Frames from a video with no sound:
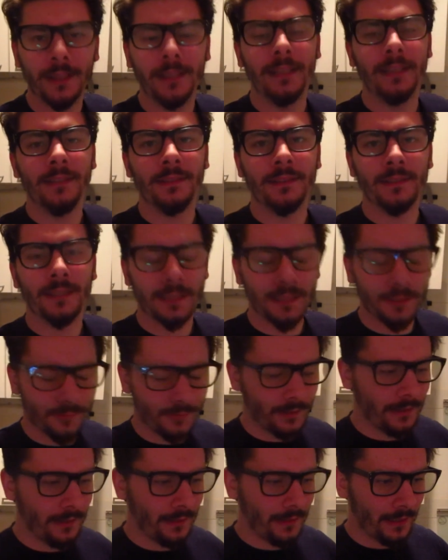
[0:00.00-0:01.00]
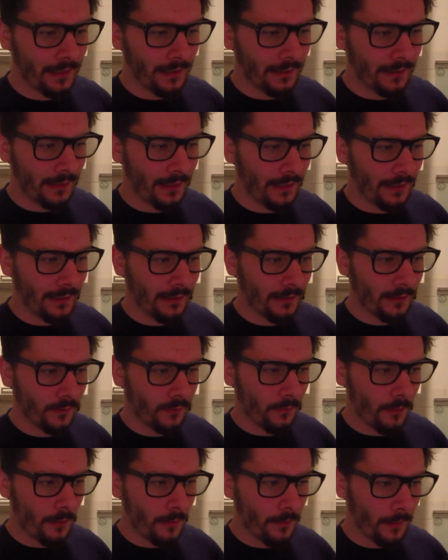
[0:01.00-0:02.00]
any significant date that I need to
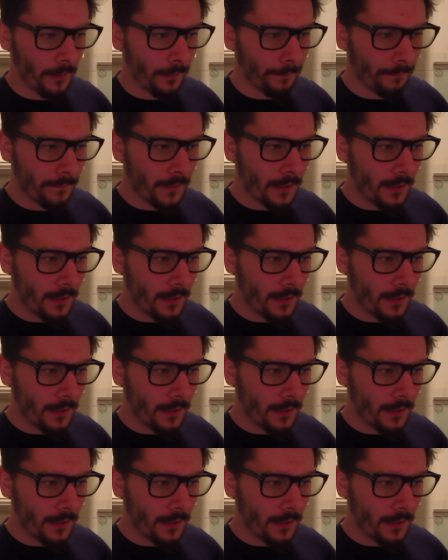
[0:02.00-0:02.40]
remember.